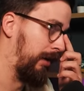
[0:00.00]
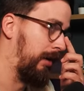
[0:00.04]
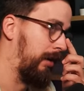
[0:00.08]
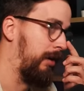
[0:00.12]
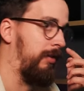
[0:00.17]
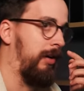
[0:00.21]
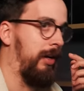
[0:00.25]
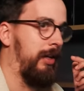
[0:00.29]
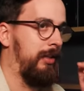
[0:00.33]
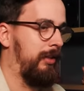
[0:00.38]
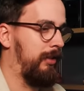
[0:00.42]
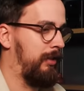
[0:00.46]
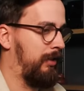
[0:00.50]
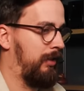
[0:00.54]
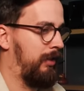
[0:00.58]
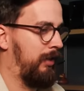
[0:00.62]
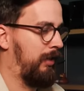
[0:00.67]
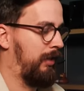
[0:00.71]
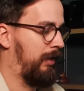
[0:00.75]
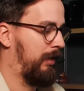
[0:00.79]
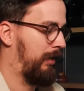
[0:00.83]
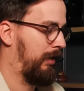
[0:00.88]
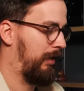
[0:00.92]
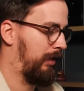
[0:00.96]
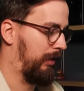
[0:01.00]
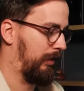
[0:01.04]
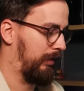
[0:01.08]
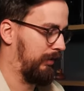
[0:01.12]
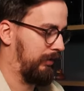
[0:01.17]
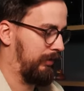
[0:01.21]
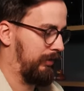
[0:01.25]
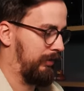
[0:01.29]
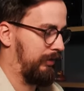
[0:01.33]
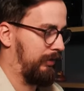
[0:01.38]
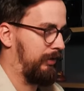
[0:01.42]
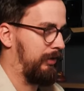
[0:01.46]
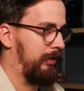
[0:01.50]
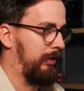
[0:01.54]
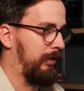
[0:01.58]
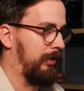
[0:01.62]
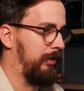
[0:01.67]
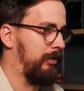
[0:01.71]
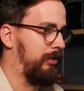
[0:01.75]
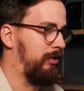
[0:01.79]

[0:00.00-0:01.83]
All right, let's